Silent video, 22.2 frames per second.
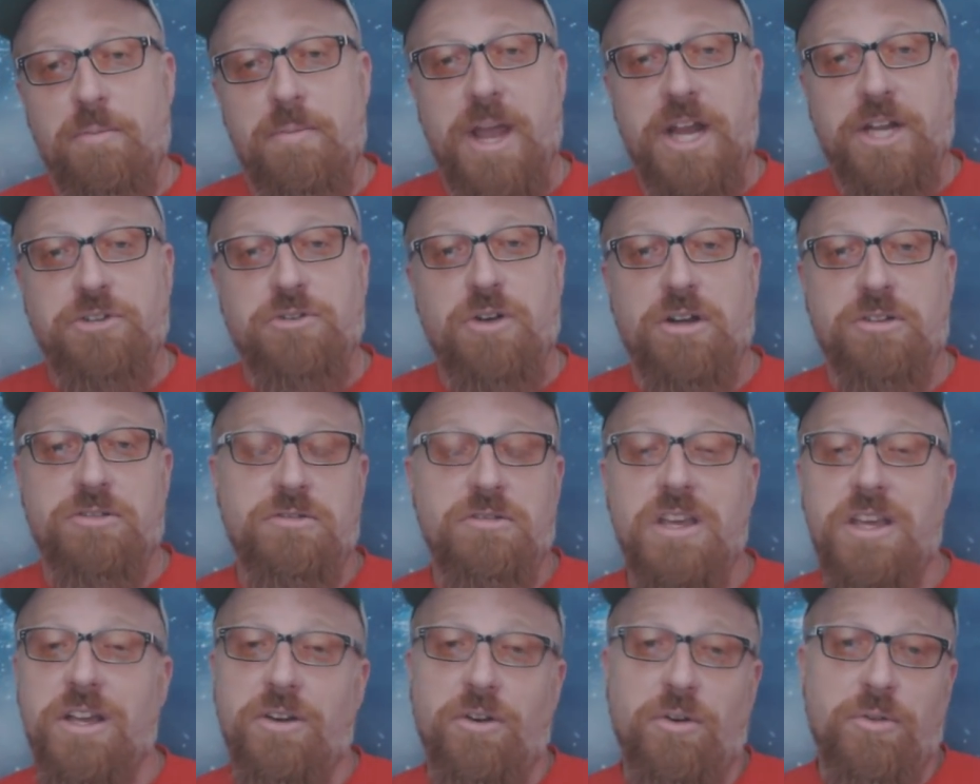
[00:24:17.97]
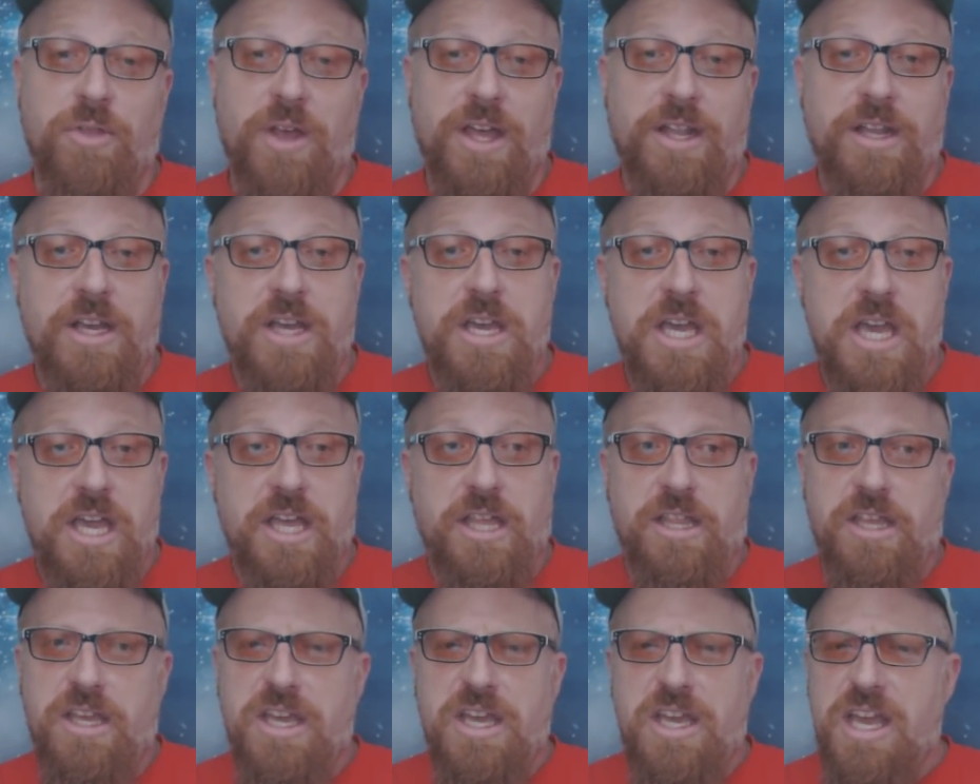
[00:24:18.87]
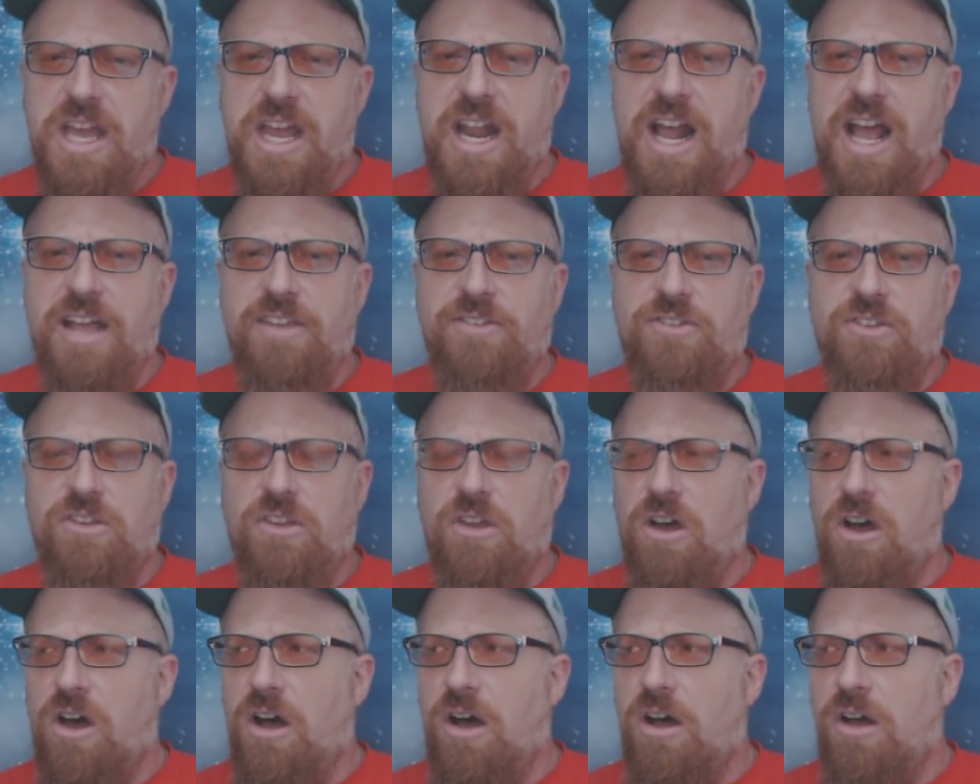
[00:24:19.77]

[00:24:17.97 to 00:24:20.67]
make drugs legal, that it has